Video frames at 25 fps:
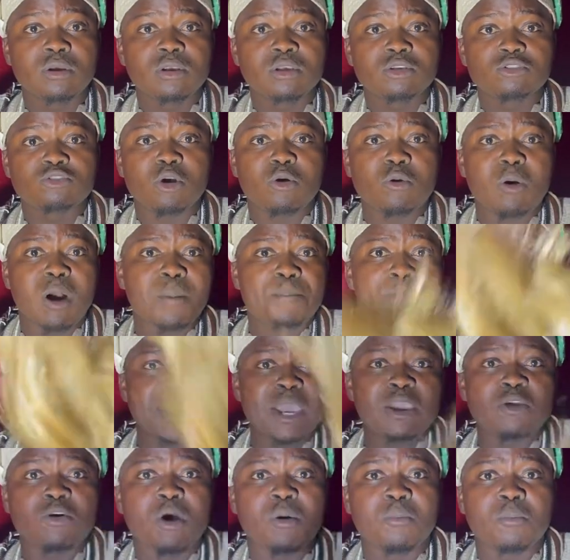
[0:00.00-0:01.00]
Someone
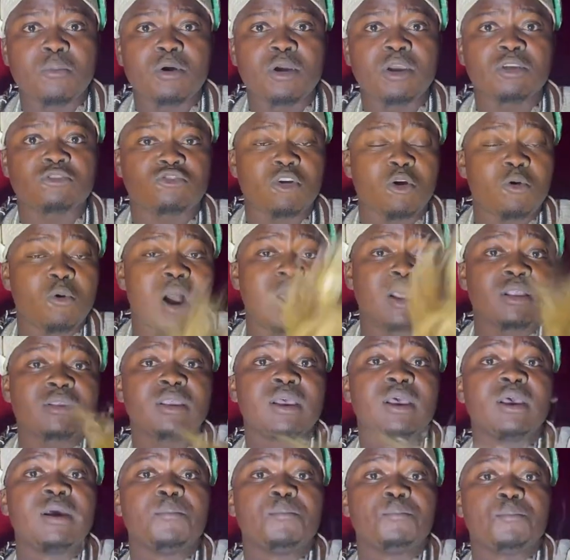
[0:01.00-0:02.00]

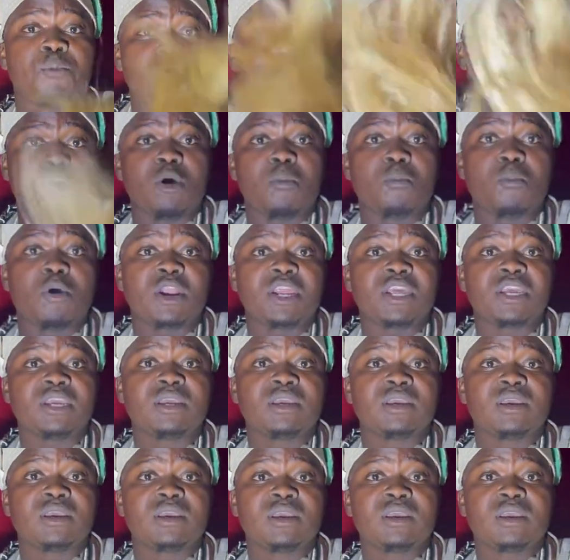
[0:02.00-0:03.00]
borrow your money.
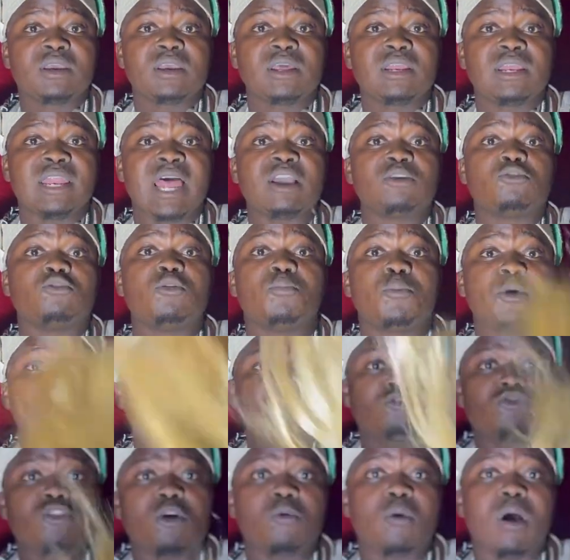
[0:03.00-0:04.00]
Like you
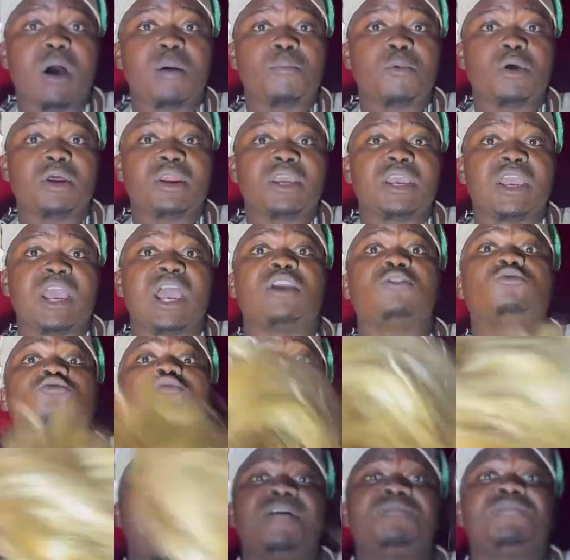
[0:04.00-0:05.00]
borrow someone money and you
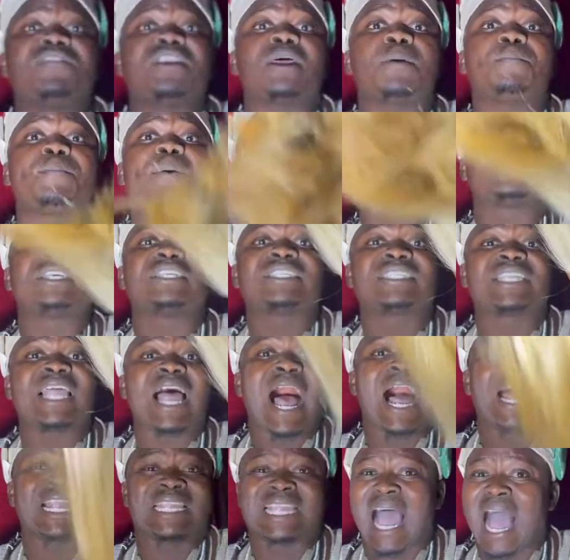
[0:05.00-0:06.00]
don't have it. The person
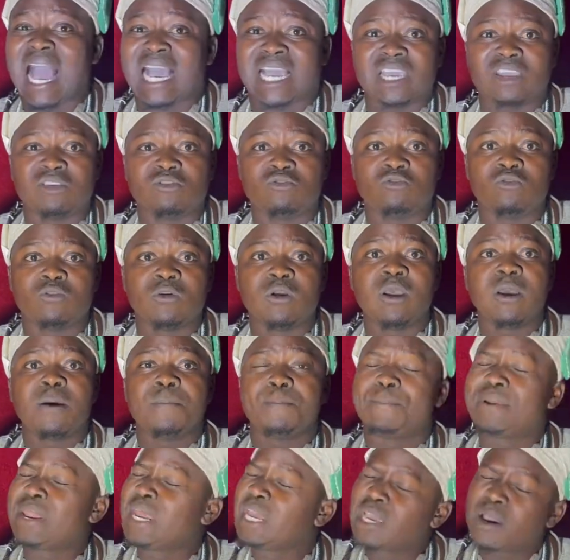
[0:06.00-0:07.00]
attacking you,
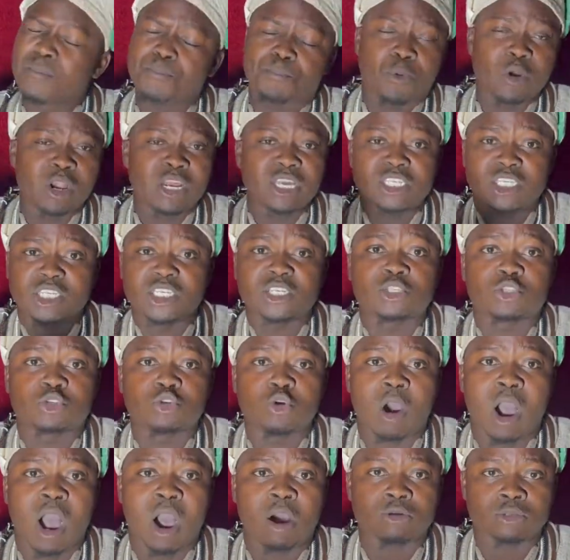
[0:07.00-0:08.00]
bringing police
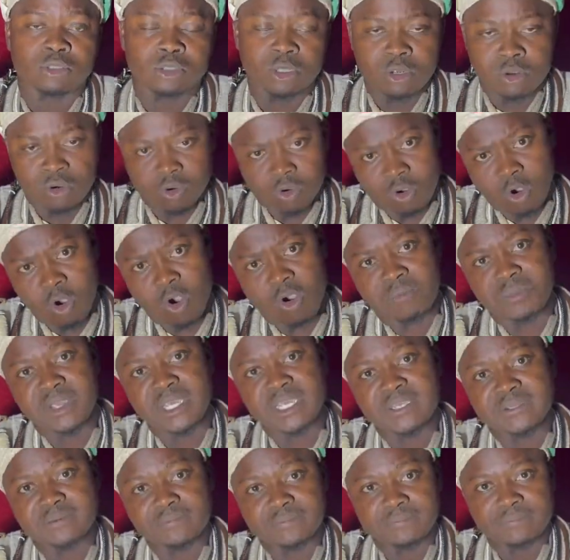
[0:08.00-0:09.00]
into your house. Call
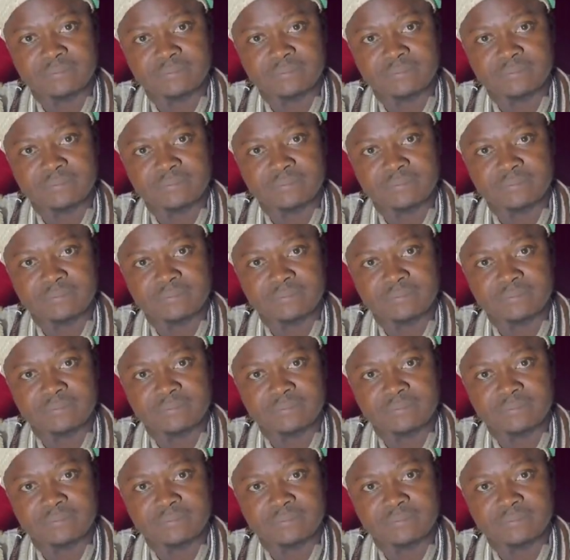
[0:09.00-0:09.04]
me.